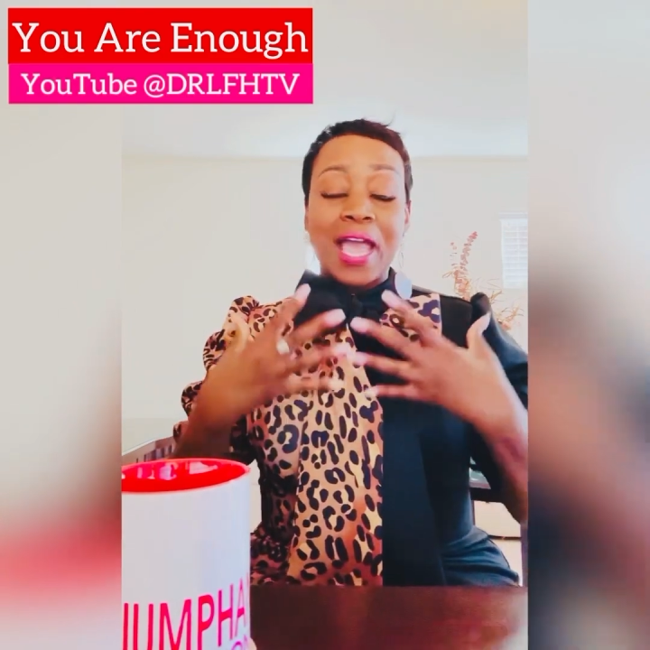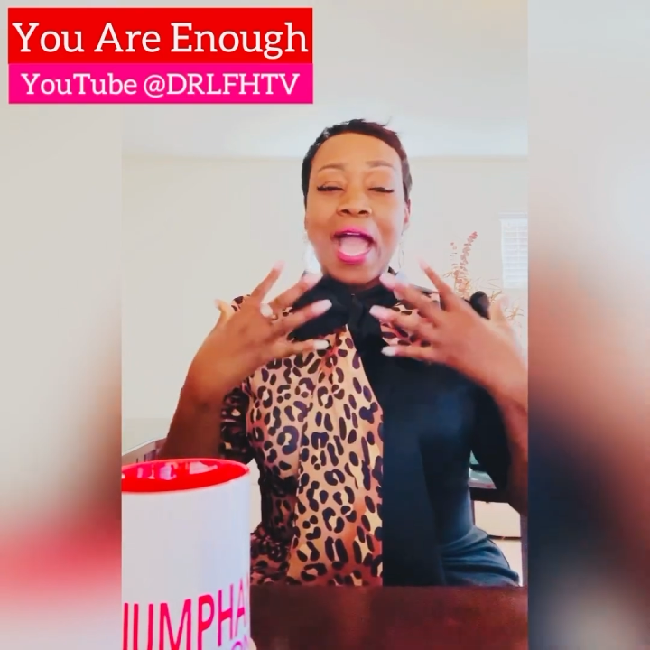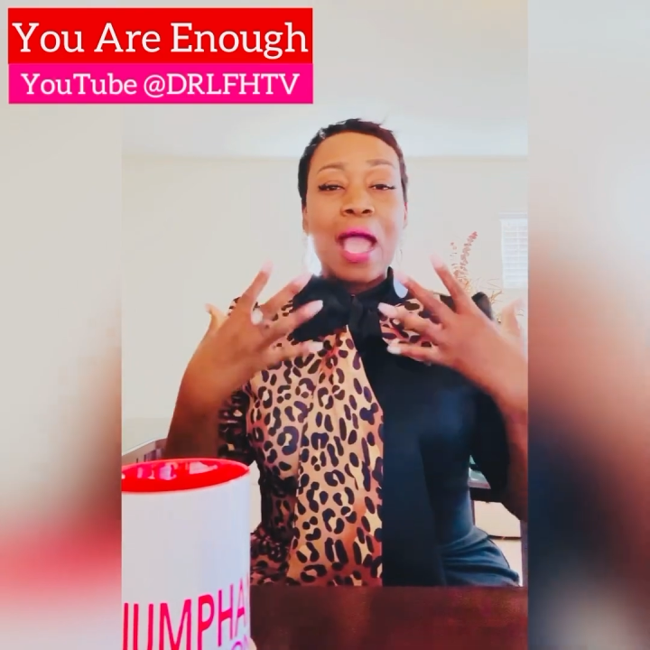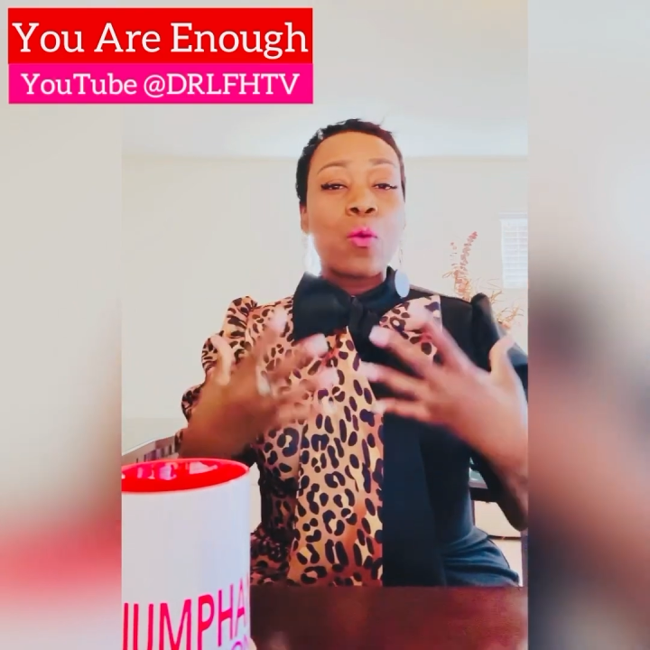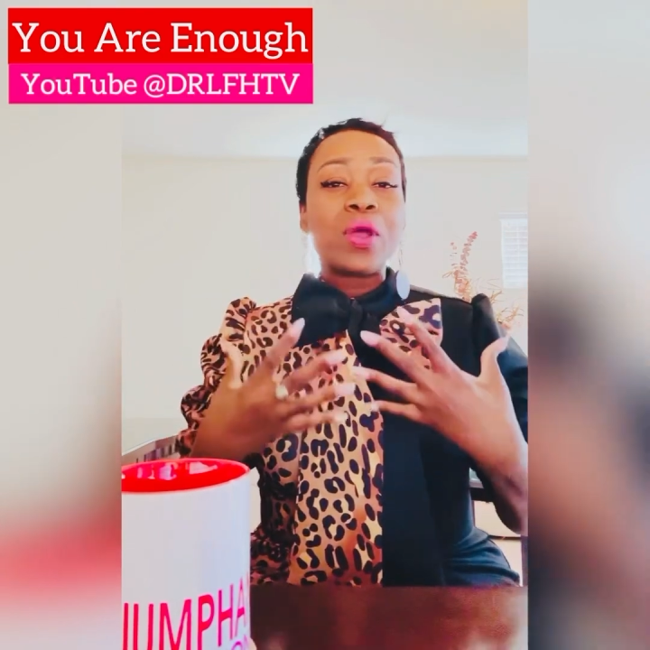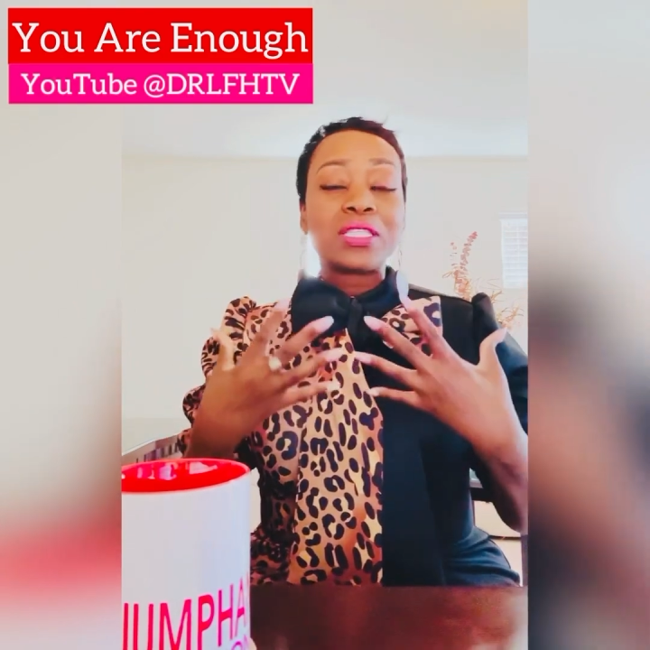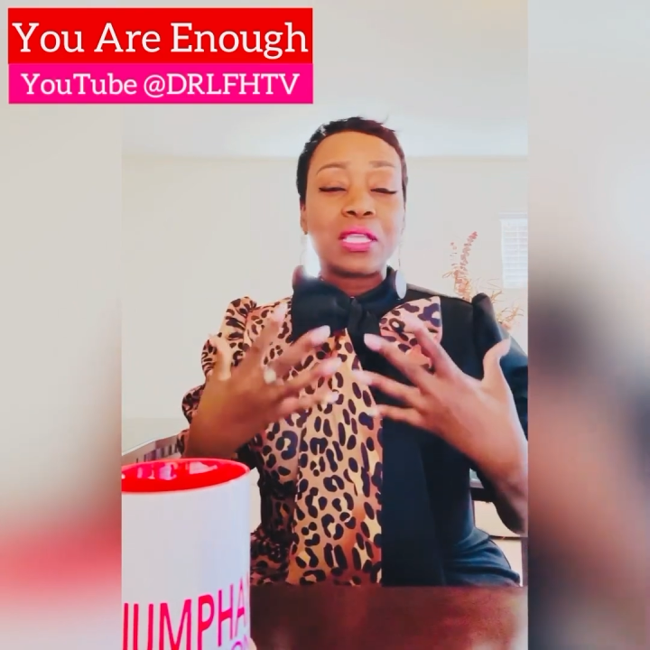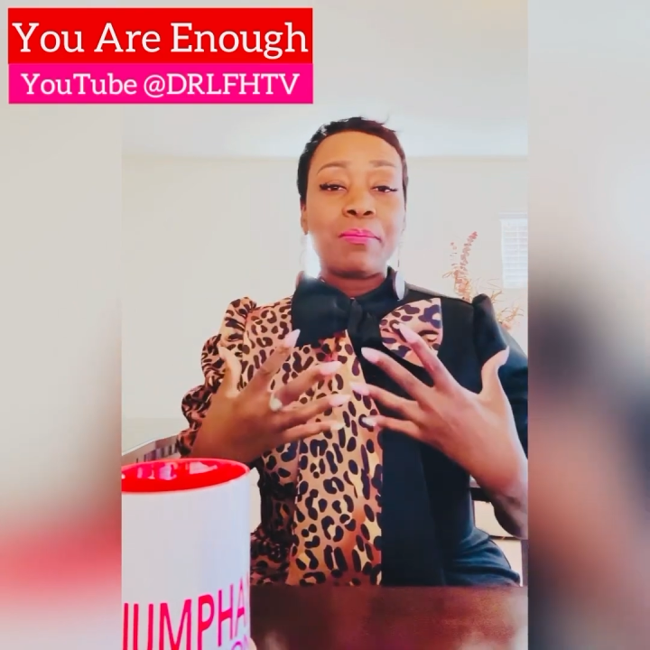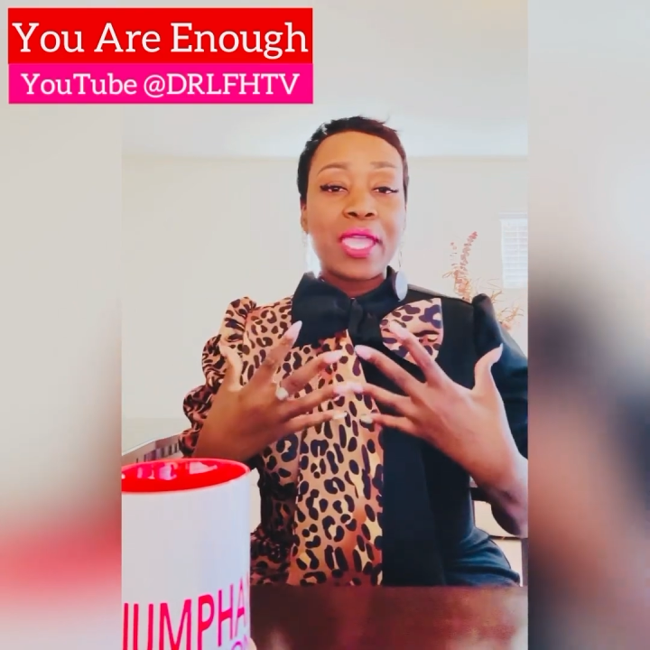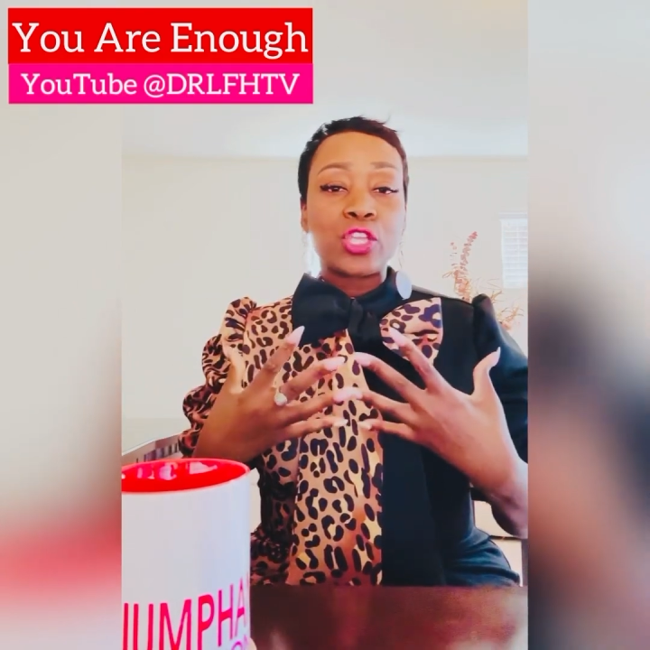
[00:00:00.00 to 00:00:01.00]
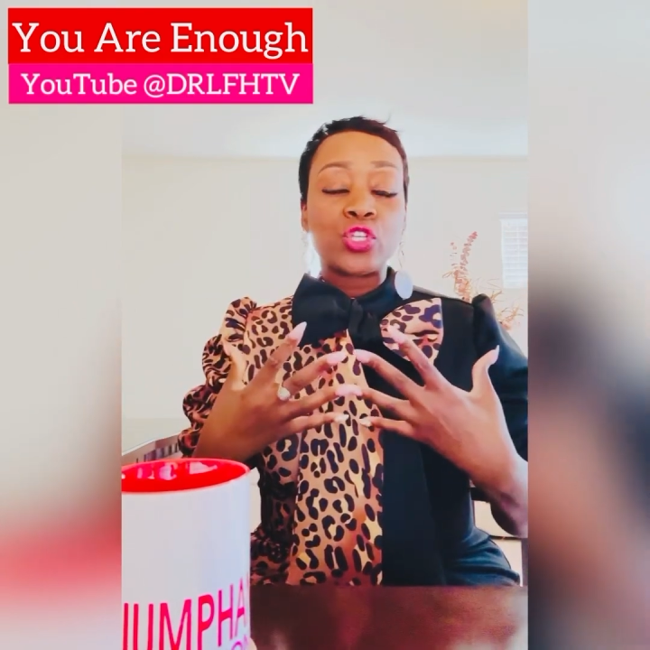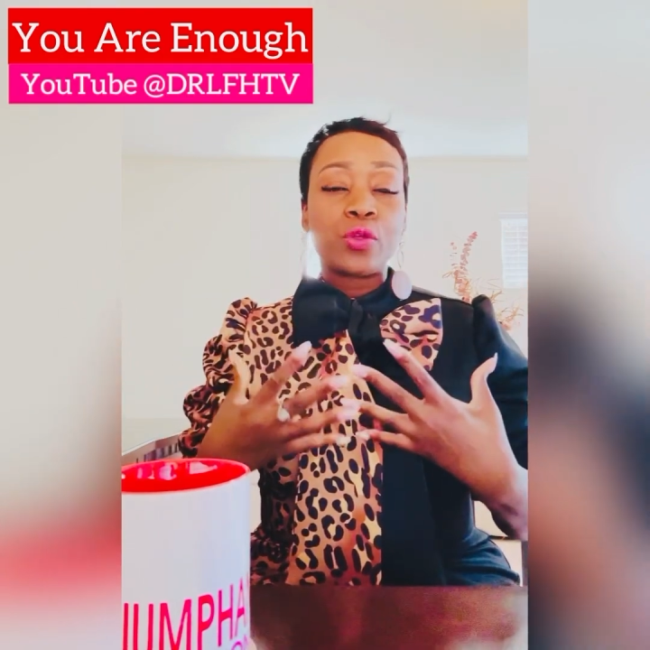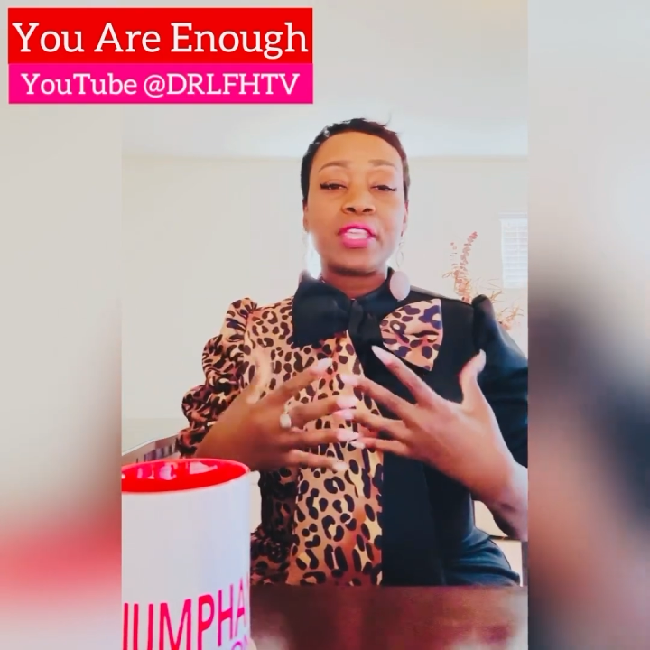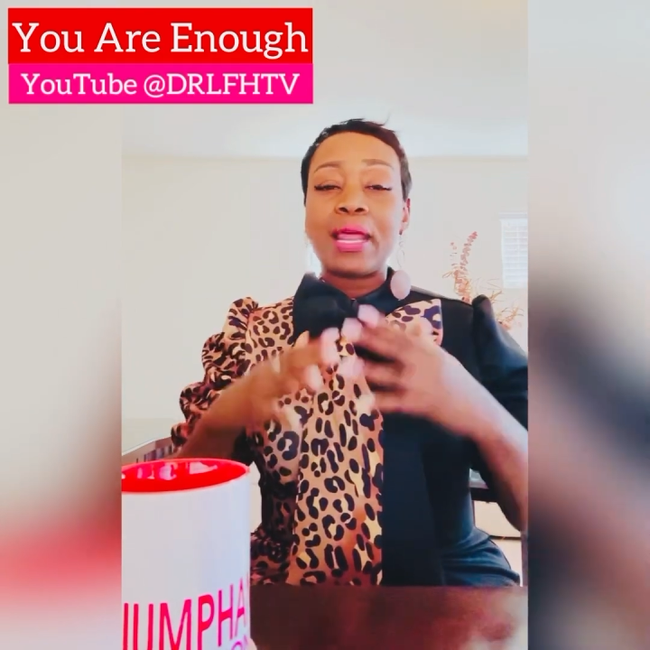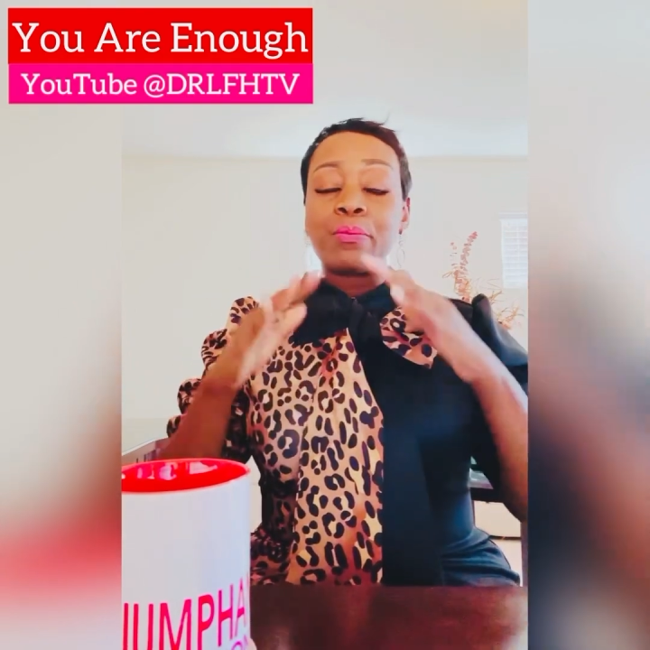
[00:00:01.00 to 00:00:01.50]
I want to make sure
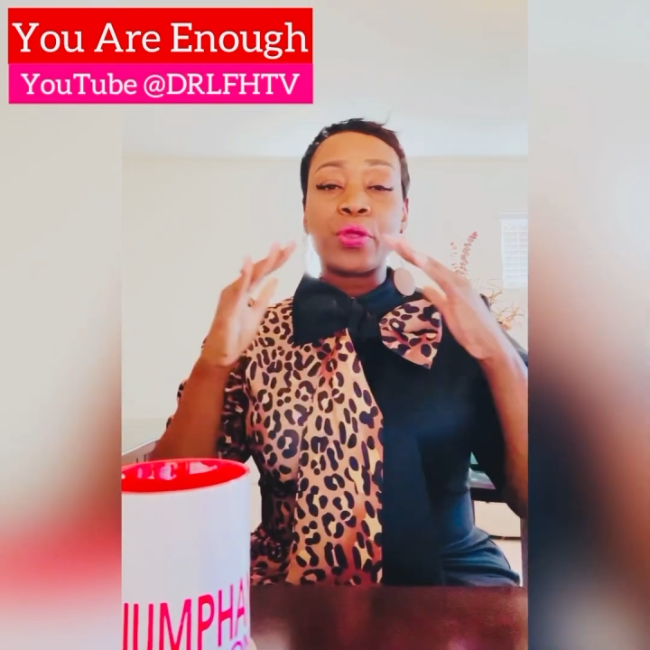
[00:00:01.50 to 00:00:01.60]
that I'm